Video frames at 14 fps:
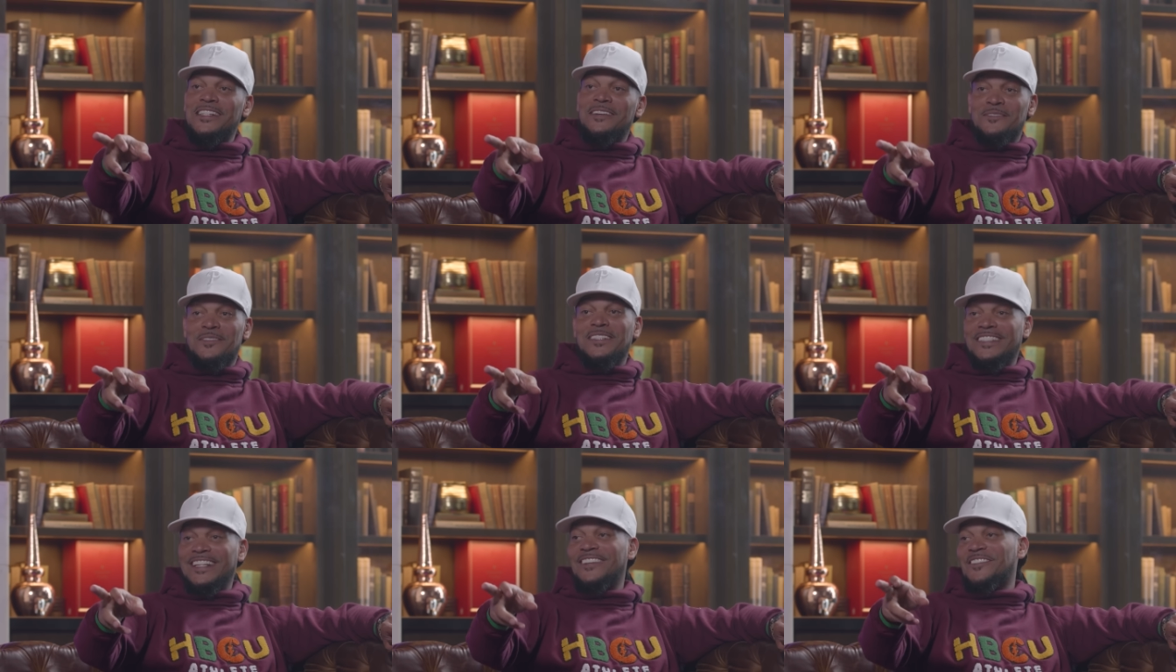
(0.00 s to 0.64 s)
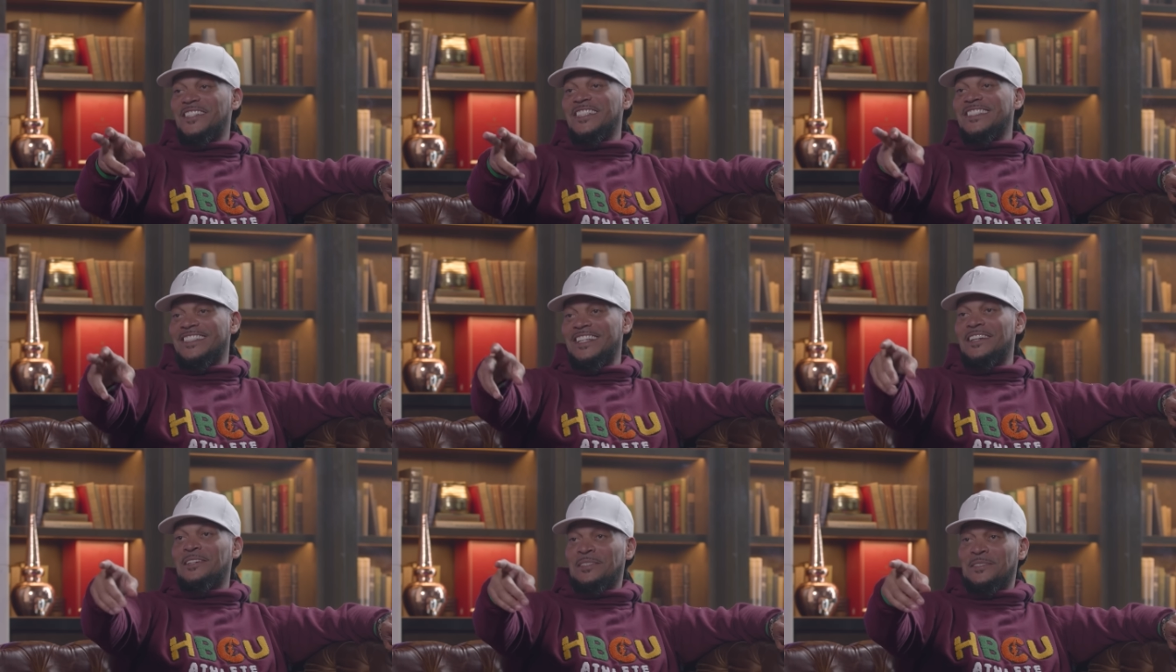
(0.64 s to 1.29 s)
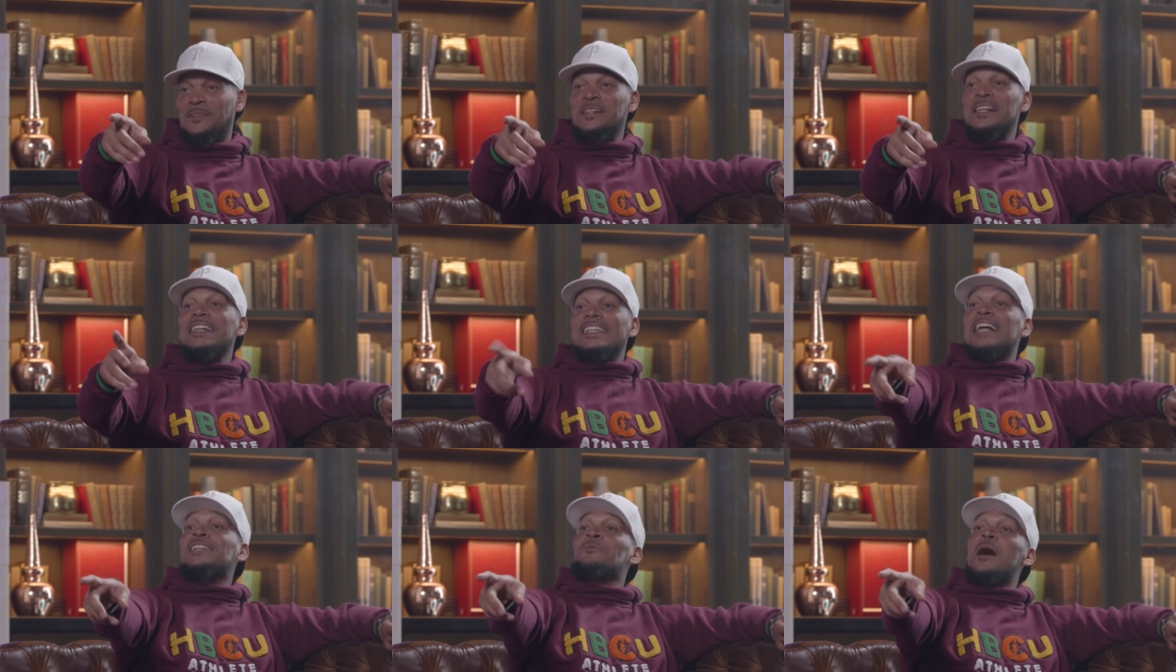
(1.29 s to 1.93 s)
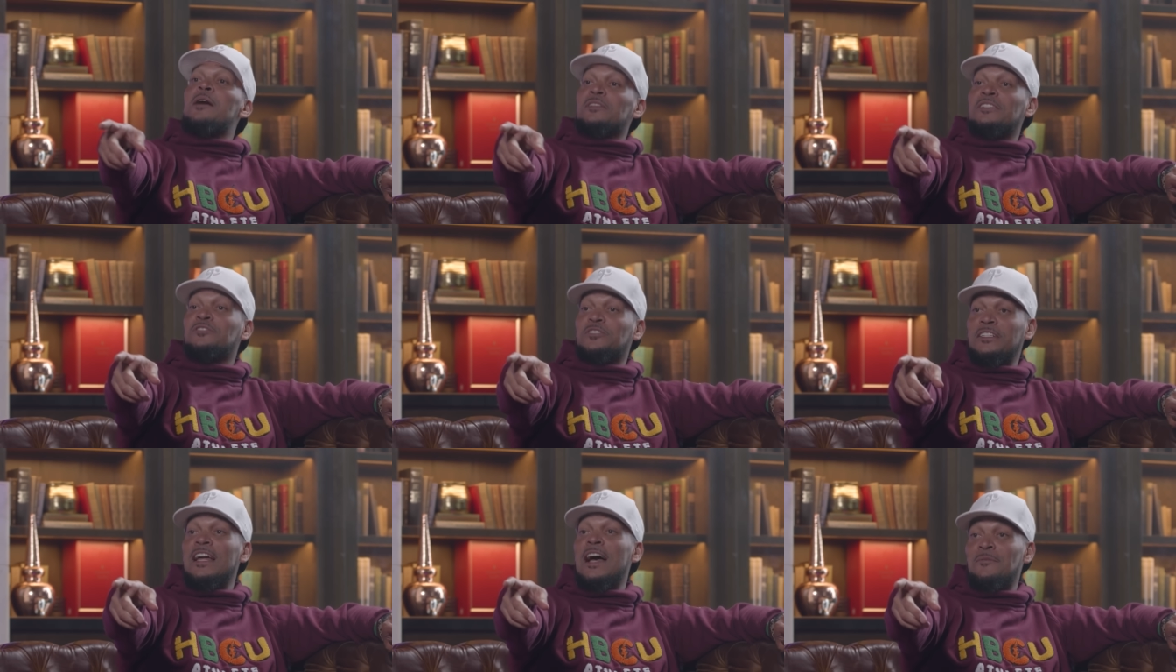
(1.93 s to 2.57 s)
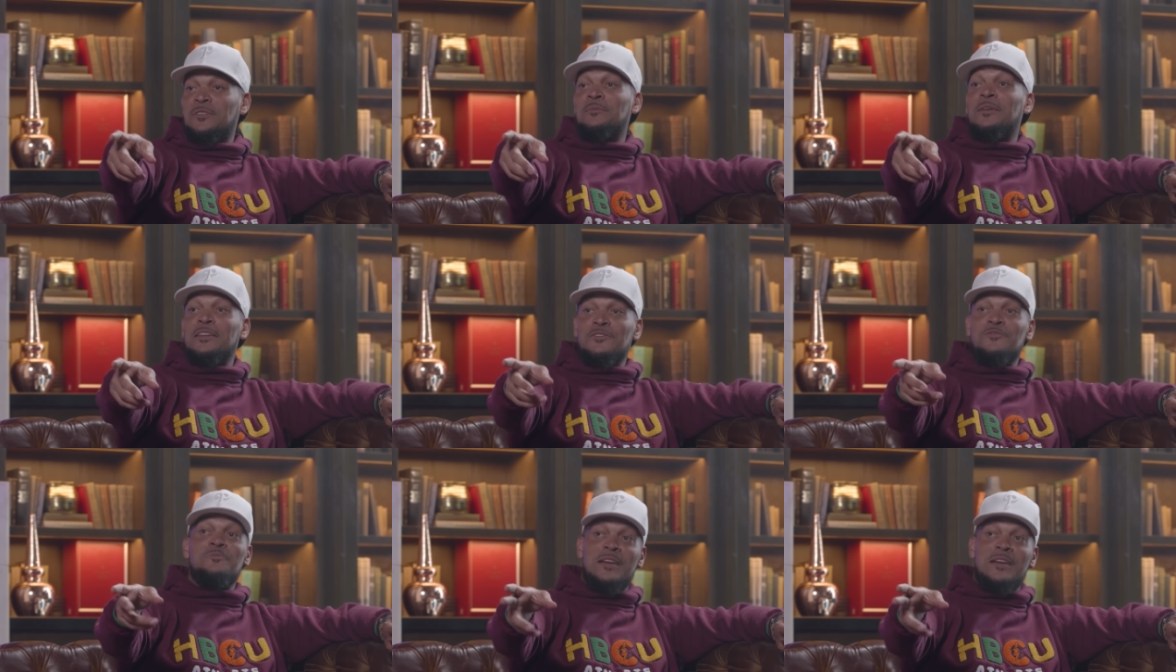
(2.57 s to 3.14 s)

in that rookie scale. So that's why I was interested in how much money you